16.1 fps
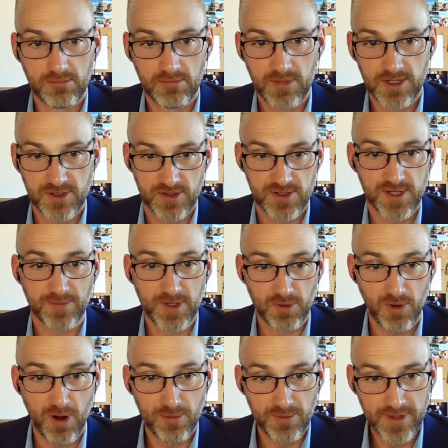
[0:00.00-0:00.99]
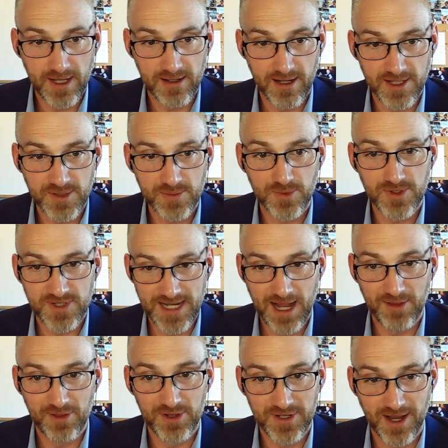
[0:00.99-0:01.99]
is there something wrong with that customer? Is
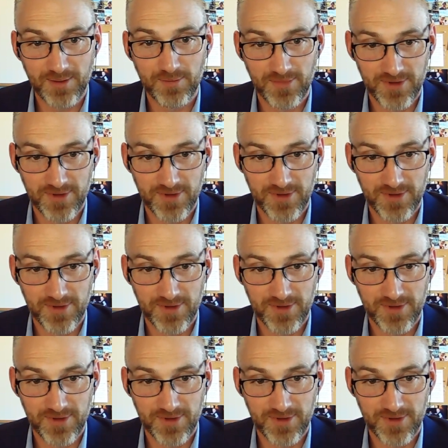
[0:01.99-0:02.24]
now the time?